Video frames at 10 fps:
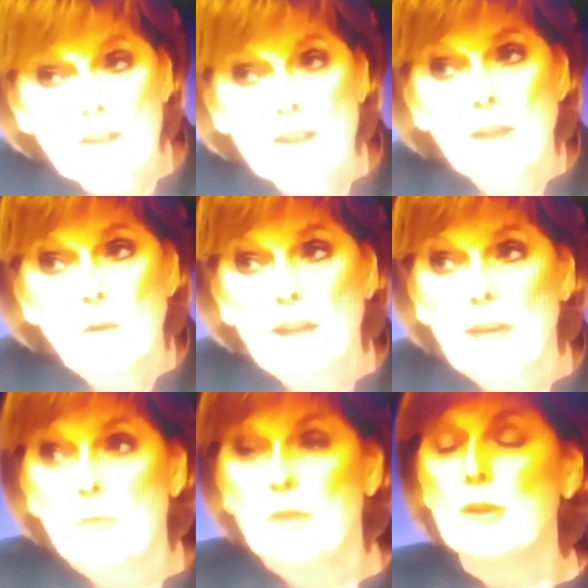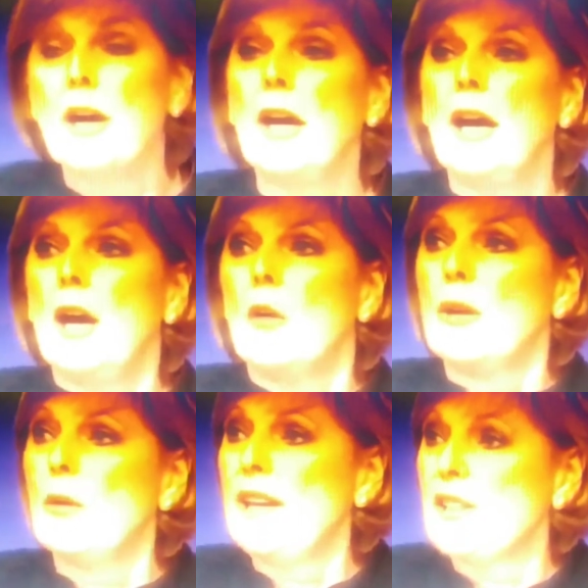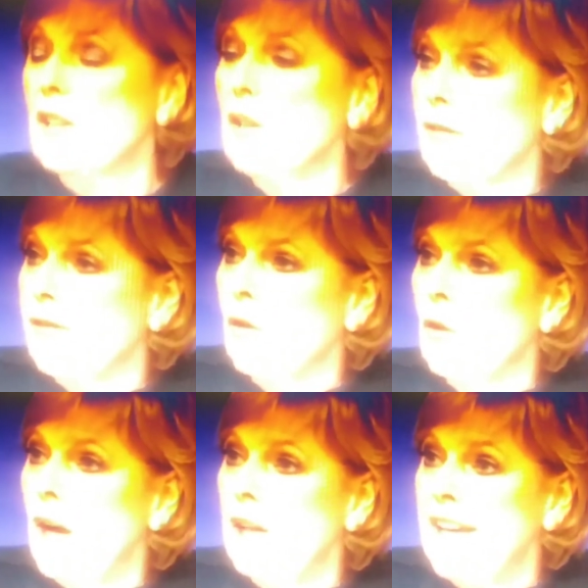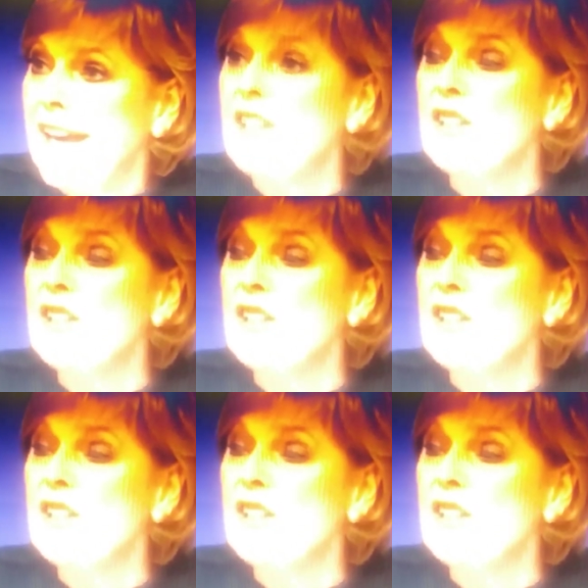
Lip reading: I can tell you what happened. We went to look for an